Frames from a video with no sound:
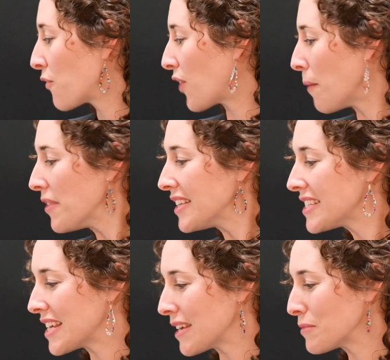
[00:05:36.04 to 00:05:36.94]
From the
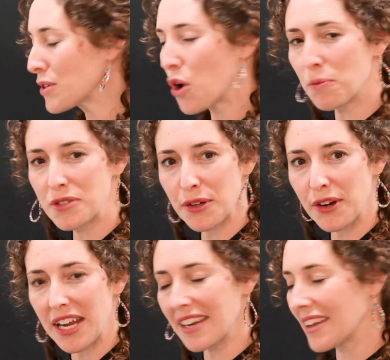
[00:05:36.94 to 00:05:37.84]
Teams home
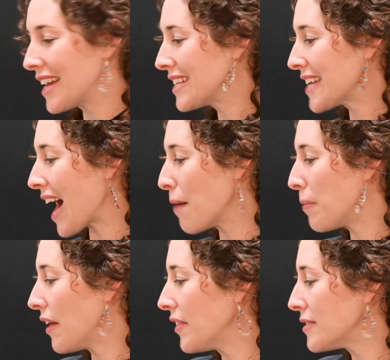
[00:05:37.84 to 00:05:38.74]
screen, tap
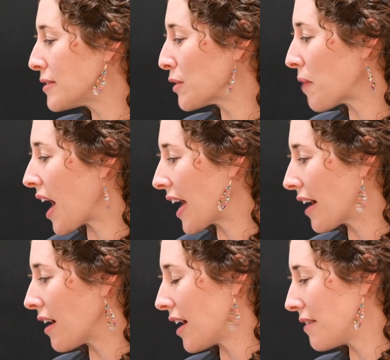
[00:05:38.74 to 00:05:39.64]
on the Zoom
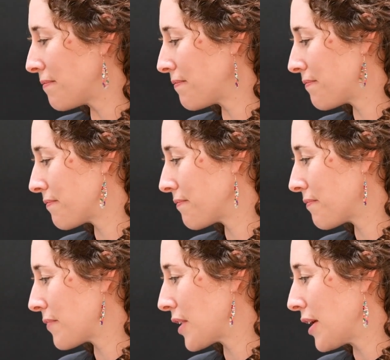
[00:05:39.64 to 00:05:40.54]
icon.
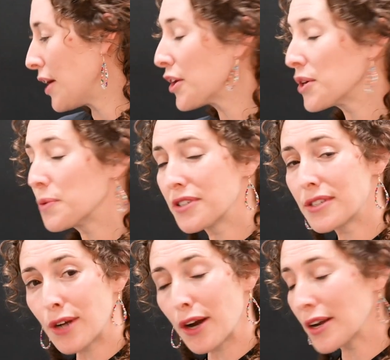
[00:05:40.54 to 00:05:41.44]
You will
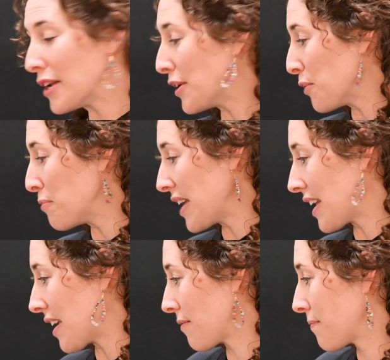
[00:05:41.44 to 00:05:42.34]
start a new
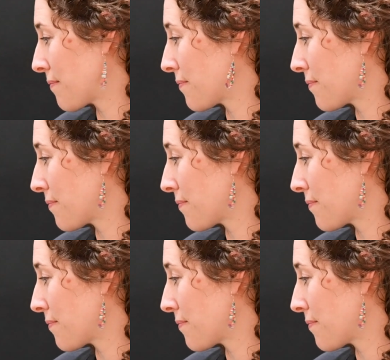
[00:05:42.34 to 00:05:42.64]
meeting.